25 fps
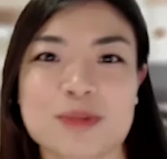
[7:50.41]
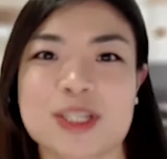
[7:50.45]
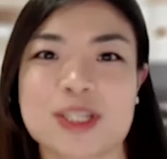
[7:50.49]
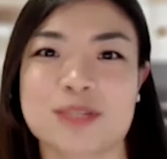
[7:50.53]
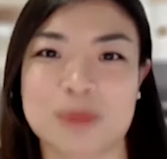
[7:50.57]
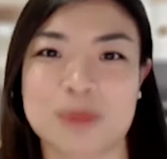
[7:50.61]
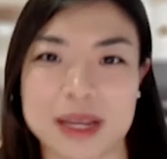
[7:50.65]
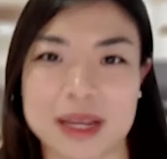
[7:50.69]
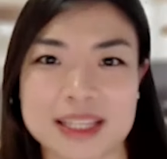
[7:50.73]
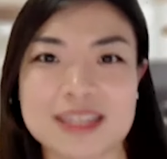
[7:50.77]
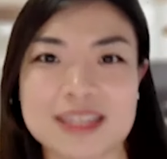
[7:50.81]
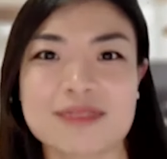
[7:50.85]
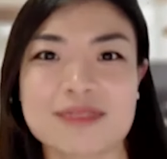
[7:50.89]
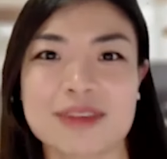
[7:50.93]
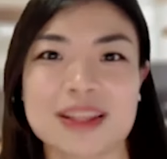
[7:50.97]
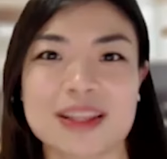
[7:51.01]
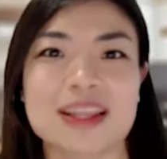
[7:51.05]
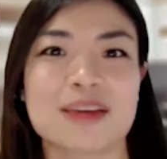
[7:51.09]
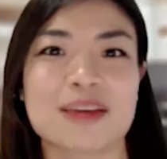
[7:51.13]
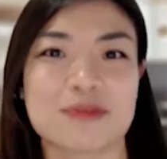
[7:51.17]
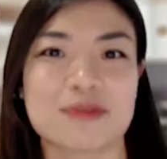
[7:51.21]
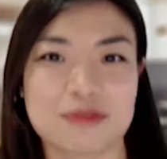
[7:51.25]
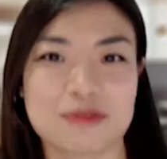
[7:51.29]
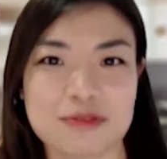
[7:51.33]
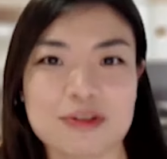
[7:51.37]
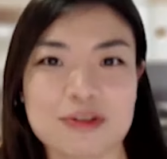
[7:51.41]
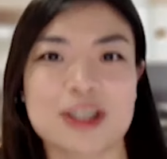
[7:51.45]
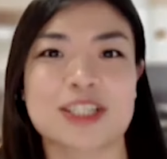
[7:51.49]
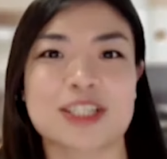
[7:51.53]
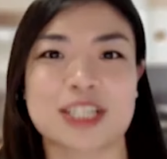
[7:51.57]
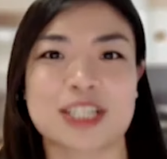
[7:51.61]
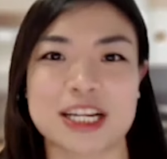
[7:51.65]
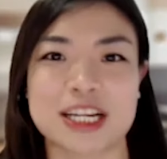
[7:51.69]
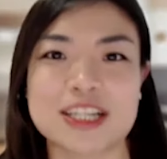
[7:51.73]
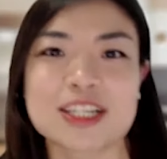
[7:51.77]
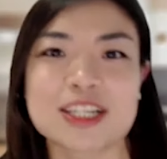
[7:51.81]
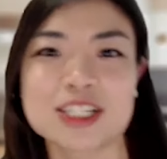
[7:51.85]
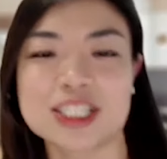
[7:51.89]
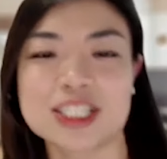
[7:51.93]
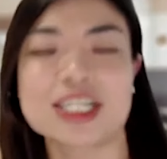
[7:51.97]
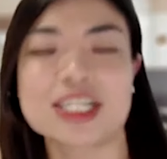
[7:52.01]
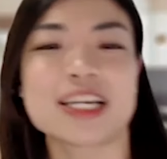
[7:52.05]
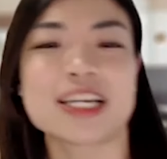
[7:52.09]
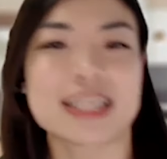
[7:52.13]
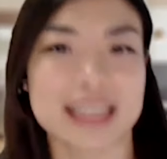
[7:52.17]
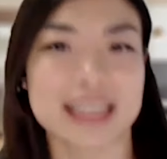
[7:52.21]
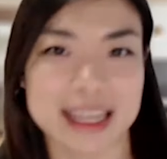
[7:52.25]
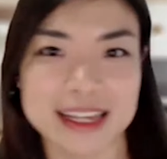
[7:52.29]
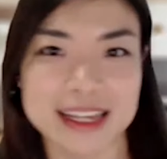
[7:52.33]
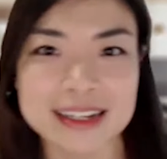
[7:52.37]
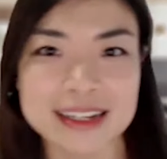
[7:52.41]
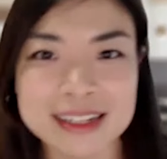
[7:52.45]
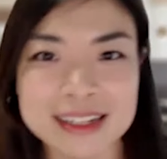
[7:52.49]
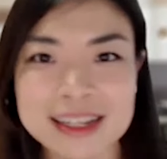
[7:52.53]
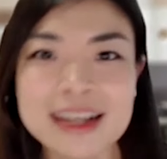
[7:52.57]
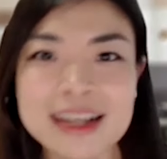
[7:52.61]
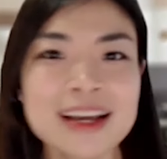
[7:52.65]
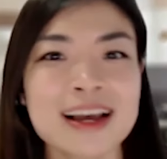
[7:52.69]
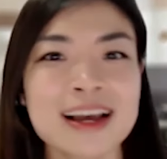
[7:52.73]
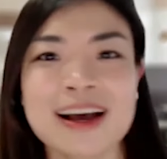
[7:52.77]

perspective and that fresh energy again